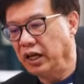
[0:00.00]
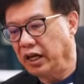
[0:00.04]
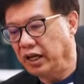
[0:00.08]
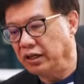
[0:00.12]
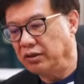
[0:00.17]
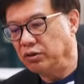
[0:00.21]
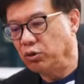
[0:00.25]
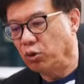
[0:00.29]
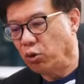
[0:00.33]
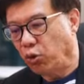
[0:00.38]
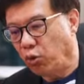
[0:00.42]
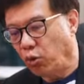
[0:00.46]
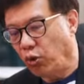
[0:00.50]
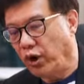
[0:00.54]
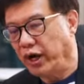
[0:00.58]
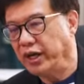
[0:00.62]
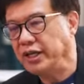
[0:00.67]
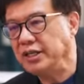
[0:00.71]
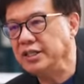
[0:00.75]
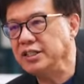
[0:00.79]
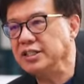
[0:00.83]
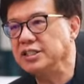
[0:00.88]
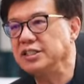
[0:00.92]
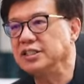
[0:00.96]
and
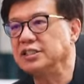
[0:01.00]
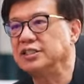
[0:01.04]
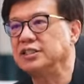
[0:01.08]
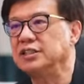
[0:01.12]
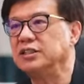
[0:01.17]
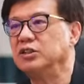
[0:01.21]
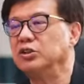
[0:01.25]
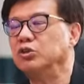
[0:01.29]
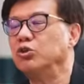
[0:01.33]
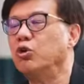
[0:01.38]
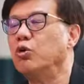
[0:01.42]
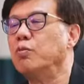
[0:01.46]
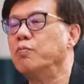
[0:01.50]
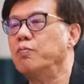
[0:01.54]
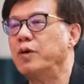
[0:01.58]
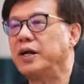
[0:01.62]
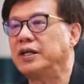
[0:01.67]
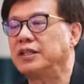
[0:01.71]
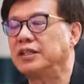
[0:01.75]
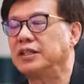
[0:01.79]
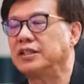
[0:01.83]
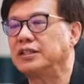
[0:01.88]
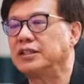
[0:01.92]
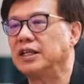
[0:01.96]
why this is no
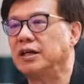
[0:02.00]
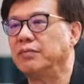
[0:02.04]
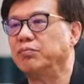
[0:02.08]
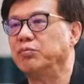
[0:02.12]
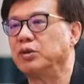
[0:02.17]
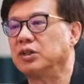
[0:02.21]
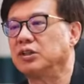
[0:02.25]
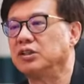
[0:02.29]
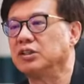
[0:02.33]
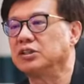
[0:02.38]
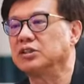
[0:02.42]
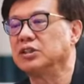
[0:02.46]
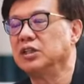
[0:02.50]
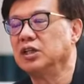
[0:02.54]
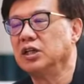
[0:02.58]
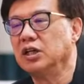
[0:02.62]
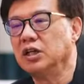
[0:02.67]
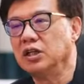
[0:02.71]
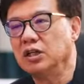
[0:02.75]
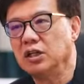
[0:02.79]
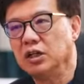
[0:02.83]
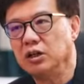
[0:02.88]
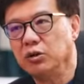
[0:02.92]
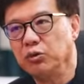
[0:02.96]
better time because
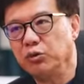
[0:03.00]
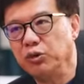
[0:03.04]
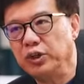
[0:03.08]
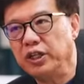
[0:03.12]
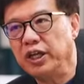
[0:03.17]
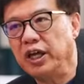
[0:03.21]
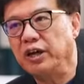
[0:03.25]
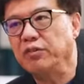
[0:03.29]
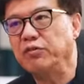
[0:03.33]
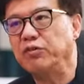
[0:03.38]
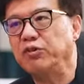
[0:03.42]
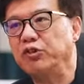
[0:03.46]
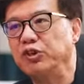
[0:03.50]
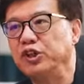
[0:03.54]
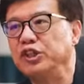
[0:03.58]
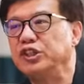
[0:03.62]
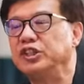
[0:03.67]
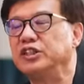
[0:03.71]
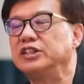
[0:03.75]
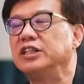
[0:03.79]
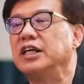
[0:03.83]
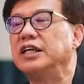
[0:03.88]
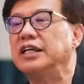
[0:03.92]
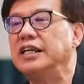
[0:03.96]
we have
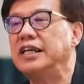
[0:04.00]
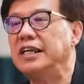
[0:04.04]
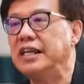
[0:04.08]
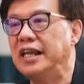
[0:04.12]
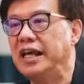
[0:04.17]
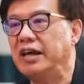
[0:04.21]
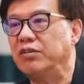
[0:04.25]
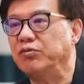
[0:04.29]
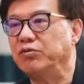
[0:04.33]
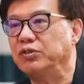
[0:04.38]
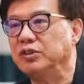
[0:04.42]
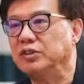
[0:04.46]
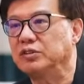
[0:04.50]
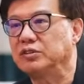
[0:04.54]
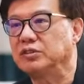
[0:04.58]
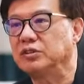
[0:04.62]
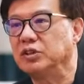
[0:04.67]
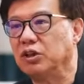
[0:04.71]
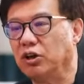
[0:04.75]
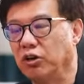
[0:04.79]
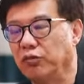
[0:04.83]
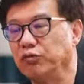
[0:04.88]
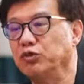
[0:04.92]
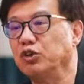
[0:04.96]
reached the level
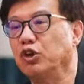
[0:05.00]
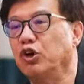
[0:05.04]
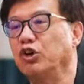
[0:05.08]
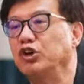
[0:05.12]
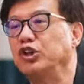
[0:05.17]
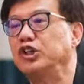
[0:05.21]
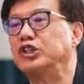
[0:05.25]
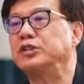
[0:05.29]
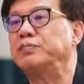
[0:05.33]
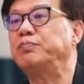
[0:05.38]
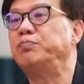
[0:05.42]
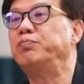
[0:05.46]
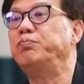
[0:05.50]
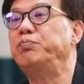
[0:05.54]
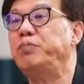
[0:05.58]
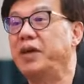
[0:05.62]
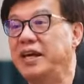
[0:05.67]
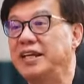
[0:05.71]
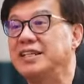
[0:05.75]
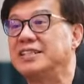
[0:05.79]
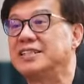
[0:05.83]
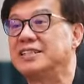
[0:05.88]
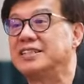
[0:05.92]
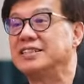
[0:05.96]
of knowledge
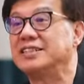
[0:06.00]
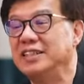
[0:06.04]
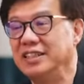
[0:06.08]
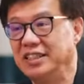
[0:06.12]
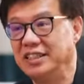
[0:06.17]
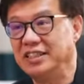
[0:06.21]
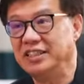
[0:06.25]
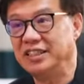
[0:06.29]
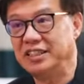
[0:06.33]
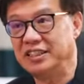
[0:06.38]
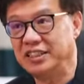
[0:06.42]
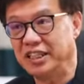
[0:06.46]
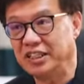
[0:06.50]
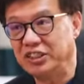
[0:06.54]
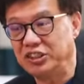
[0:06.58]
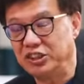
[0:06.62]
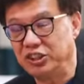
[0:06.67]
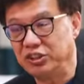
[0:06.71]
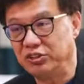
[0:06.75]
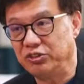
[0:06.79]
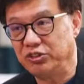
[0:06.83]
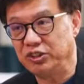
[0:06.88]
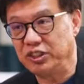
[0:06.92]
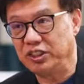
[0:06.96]
base in this
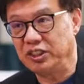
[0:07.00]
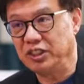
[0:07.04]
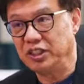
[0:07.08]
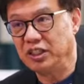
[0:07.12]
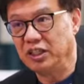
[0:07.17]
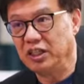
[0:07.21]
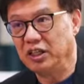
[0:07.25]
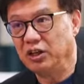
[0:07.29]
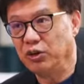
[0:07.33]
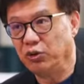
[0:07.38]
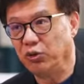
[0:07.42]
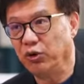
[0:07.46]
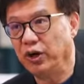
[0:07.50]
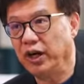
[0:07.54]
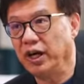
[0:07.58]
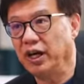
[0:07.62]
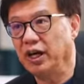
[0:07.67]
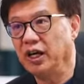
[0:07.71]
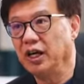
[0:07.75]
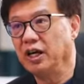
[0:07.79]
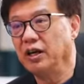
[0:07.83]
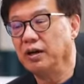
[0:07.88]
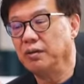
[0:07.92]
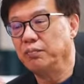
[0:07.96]
century
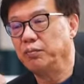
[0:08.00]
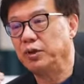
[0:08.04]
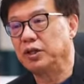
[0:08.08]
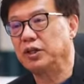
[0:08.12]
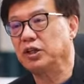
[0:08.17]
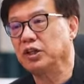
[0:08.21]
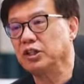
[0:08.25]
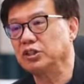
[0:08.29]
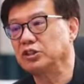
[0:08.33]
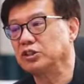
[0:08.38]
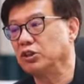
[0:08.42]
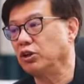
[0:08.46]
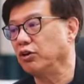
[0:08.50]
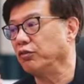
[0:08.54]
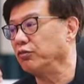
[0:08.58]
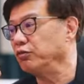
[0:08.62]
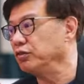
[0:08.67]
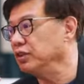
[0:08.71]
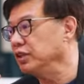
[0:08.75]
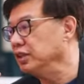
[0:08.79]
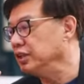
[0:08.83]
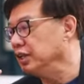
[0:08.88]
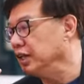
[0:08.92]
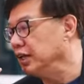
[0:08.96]
where because of
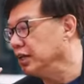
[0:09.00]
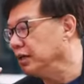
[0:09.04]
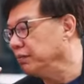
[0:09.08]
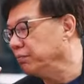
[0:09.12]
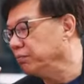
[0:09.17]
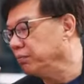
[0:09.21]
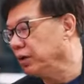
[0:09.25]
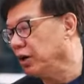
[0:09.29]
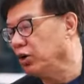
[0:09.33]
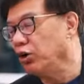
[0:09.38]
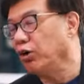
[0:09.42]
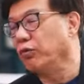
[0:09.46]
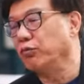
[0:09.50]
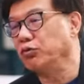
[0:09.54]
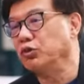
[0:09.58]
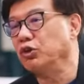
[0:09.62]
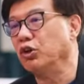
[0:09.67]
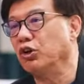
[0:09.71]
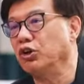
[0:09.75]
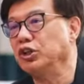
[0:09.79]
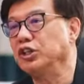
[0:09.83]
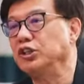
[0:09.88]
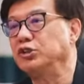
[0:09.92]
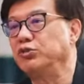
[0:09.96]
the amount of
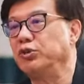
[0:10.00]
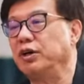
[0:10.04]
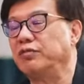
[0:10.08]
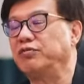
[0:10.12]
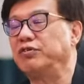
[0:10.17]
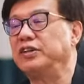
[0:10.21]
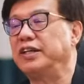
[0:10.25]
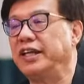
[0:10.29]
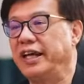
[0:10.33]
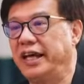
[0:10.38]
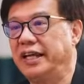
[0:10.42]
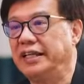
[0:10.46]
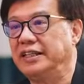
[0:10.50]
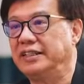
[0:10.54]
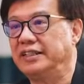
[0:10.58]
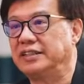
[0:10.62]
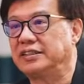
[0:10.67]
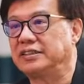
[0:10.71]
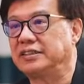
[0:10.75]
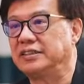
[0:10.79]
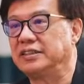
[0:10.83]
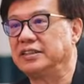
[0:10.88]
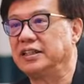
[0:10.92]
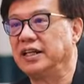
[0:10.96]
knowledge we have
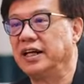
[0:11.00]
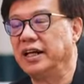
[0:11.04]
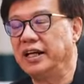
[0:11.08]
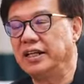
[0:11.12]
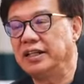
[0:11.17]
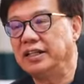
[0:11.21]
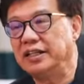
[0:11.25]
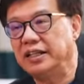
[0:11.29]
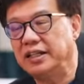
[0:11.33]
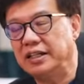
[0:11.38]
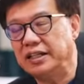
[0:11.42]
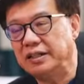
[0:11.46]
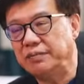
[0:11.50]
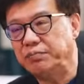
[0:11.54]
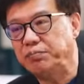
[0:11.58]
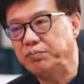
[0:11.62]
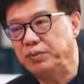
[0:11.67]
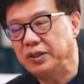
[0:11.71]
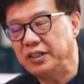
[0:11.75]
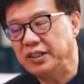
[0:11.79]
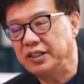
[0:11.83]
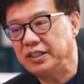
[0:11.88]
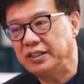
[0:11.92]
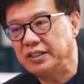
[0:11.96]
gathered and the
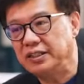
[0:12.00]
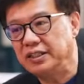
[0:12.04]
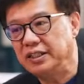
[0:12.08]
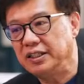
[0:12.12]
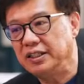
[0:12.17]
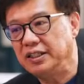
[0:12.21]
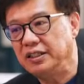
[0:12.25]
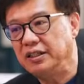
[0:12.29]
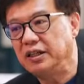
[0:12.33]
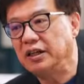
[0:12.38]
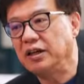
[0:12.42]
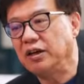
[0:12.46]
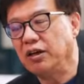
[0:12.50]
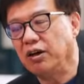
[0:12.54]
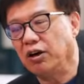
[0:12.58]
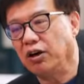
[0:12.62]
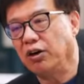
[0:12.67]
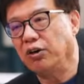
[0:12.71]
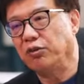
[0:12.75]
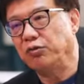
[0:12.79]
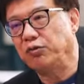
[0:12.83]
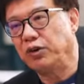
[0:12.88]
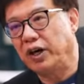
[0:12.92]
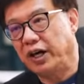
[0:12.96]
ability
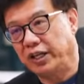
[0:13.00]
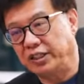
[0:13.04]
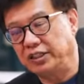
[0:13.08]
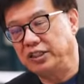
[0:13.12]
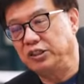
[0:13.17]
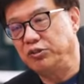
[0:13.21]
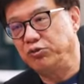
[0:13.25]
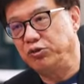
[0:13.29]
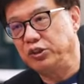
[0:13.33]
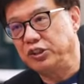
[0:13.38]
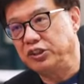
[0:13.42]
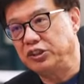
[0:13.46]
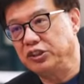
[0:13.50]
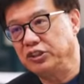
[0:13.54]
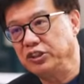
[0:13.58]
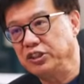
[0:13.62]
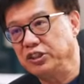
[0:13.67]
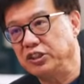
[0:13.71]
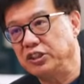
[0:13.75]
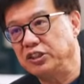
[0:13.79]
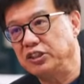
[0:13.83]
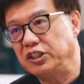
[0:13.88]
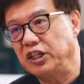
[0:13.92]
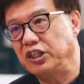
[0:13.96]
of artificial
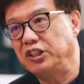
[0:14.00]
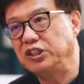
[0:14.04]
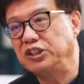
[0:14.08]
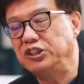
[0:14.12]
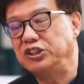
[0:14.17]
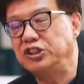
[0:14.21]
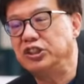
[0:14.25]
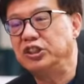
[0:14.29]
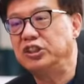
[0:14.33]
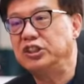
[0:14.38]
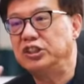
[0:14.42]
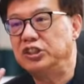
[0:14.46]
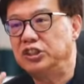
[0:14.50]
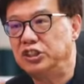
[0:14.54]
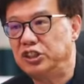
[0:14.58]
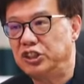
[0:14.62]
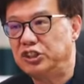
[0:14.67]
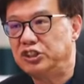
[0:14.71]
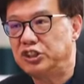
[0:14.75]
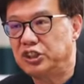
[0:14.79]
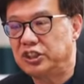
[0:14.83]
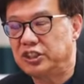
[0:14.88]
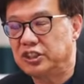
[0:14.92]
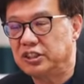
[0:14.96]
intelligence,
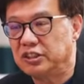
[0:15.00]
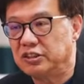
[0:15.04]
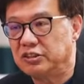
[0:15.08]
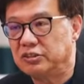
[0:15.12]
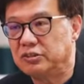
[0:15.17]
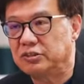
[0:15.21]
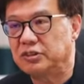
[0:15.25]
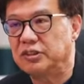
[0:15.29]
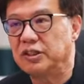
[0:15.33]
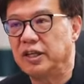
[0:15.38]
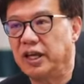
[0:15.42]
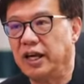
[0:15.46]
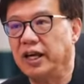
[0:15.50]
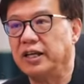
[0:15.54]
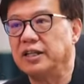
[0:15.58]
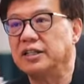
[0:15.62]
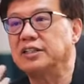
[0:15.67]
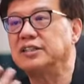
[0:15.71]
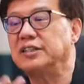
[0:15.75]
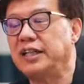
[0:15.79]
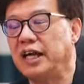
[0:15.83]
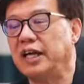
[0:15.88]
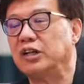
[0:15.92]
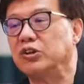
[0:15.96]
digital and
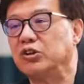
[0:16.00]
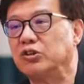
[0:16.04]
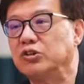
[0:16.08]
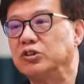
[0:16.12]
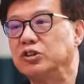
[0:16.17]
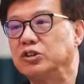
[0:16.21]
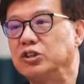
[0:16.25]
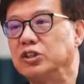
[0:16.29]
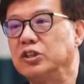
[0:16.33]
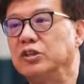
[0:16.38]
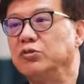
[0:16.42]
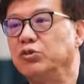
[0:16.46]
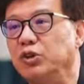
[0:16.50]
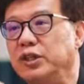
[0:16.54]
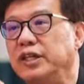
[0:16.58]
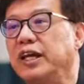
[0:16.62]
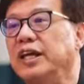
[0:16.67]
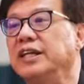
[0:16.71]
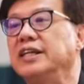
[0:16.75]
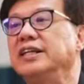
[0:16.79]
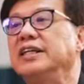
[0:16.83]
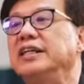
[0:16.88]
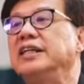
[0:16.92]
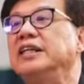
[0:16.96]
technology, we
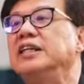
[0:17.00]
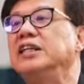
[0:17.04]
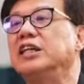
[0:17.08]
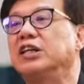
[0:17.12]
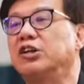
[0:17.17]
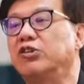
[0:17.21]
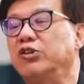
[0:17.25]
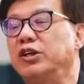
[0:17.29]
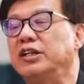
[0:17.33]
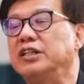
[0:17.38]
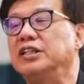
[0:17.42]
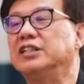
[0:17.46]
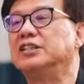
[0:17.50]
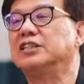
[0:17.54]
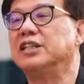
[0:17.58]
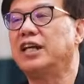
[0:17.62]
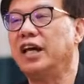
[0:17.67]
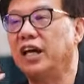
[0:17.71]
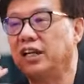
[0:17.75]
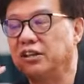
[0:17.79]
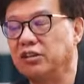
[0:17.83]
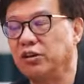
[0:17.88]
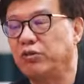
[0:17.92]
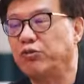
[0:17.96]
can integrate this
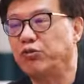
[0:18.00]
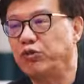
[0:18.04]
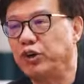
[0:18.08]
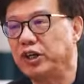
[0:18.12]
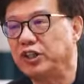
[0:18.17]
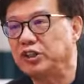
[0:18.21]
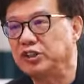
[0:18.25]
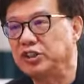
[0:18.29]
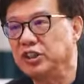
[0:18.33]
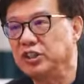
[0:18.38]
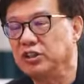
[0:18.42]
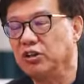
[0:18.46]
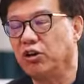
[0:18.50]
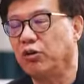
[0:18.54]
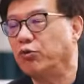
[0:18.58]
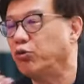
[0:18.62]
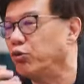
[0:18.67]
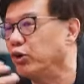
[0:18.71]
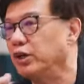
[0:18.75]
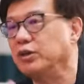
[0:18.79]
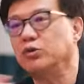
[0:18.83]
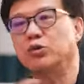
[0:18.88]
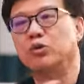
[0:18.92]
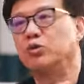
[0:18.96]
at a fraction
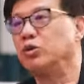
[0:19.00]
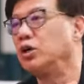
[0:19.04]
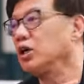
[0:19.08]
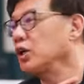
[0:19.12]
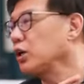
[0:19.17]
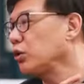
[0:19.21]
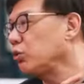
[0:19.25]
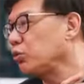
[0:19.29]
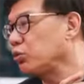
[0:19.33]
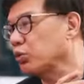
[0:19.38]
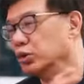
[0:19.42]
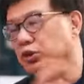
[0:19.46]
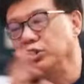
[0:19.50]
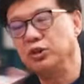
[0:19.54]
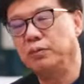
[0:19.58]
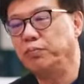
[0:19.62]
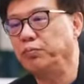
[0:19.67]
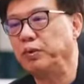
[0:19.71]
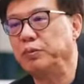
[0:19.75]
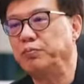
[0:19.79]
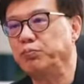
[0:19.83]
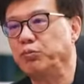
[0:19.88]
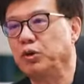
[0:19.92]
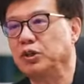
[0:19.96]
of what would
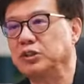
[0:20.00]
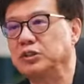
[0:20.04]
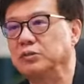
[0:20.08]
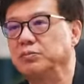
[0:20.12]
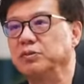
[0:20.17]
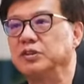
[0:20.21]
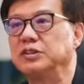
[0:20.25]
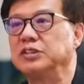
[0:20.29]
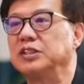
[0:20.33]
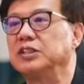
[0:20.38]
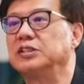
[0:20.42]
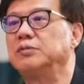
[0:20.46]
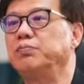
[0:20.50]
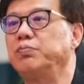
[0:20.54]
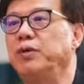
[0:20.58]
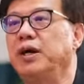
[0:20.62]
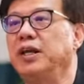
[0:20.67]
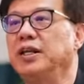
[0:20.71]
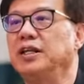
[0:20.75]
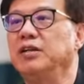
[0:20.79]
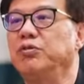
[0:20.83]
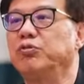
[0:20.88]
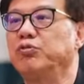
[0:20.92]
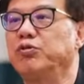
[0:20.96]
not be possible just
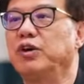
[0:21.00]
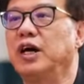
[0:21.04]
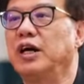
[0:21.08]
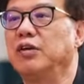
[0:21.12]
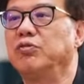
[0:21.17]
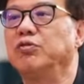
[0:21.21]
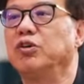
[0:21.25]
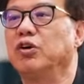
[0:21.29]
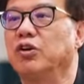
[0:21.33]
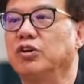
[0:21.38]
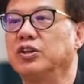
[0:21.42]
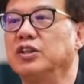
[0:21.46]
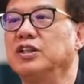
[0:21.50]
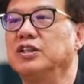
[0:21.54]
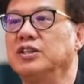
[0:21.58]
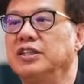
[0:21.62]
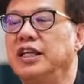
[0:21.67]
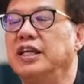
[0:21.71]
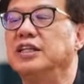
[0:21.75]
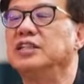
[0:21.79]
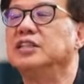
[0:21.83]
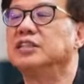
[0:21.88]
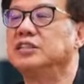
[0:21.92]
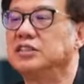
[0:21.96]
barely five or
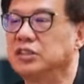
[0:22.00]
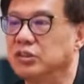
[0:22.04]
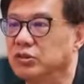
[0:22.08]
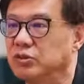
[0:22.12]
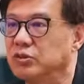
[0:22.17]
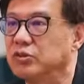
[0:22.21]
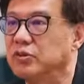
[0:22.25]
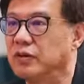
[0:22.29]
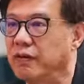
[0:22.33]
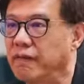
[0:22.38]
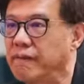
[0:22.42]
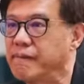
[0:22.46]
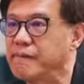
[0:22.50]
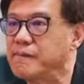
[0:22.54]
10 years ago.